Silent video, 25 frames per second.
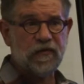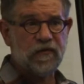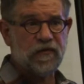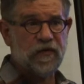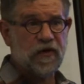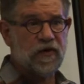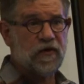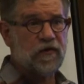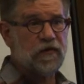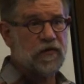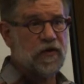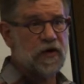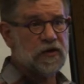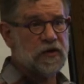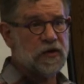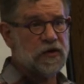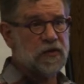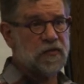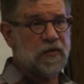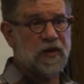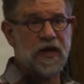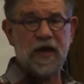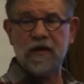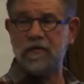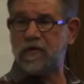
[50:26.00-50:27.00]
to verify that
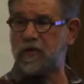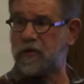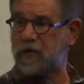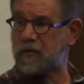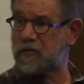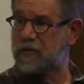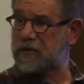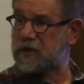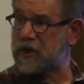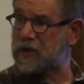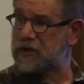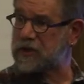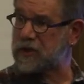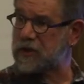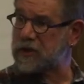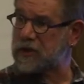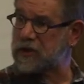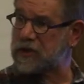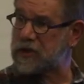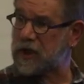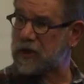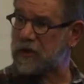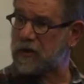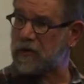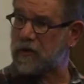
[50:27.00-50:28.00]
the behavior that we're testing
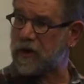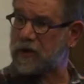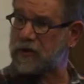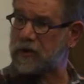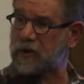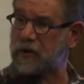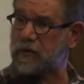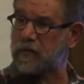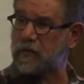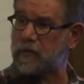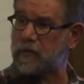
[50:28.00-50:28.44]
is not correct.